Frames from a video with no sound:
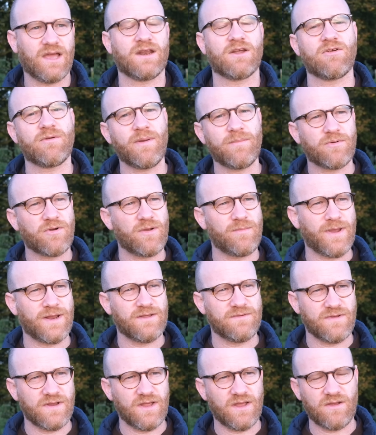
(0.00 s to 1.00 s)
And I remember I made
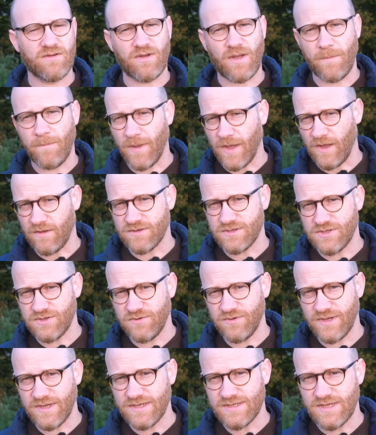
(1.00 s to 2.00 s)
a video about
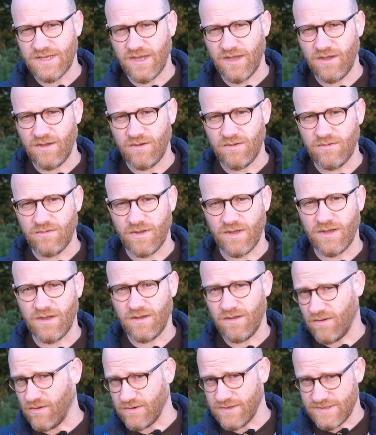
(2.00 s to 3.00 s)
2 years ago
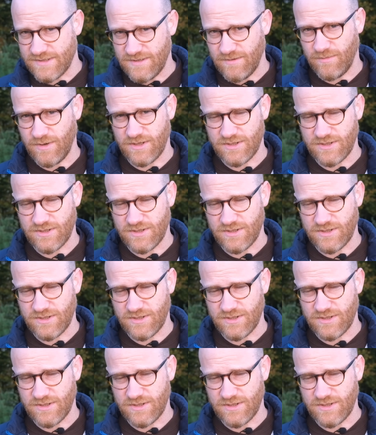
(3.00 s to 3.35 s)
on a similar